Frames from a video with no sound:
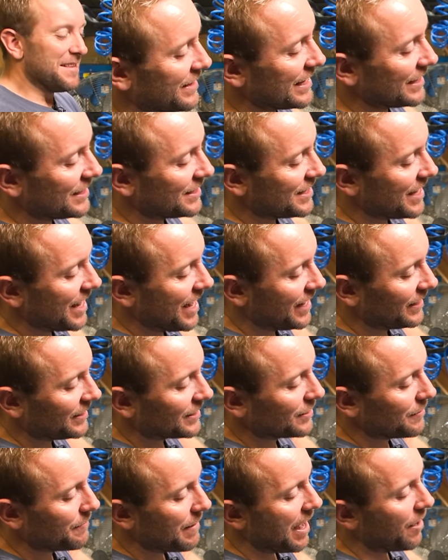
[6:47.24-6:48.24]
This thing,
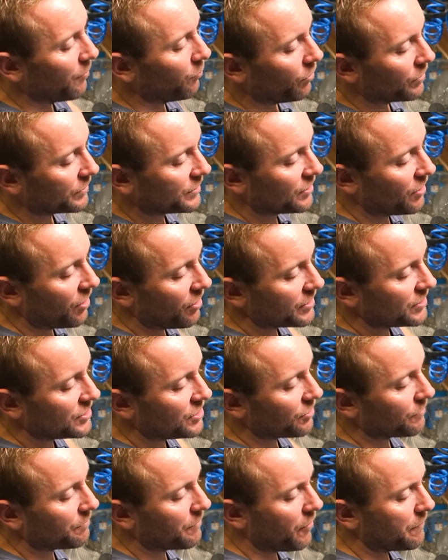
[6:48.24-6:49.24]
doesn't matter what size
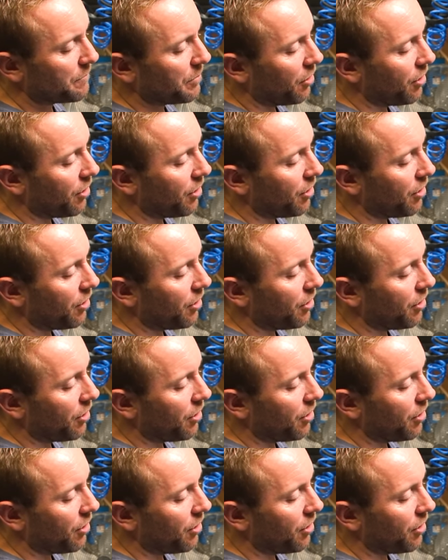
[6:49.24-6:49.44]
of